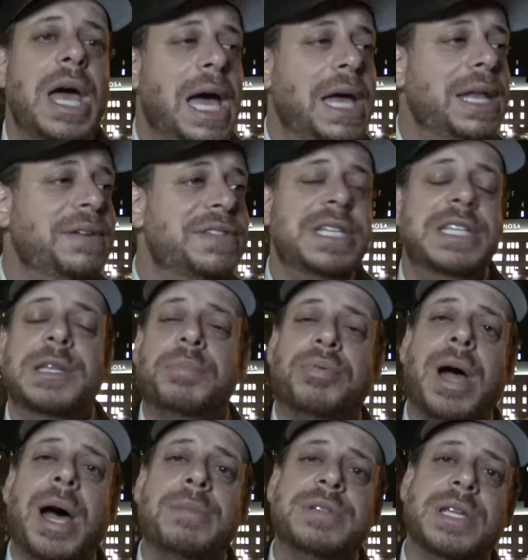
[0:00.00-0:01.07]
and they've seen the
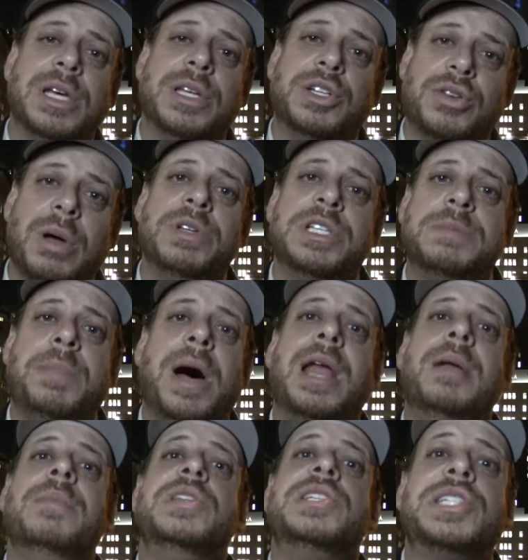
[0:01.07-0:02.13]
problems, they can trouble spot
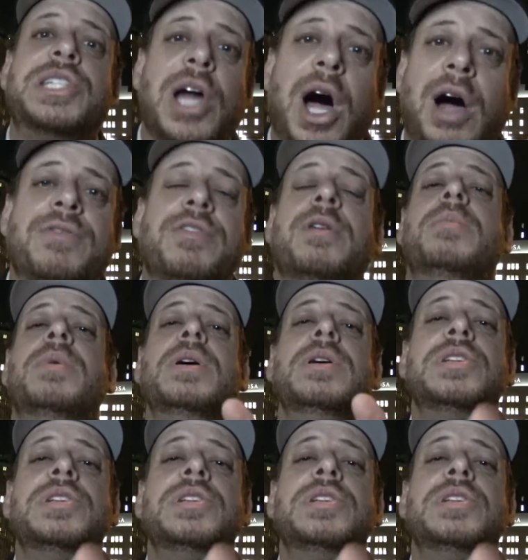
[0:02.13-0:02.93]
them and solve them.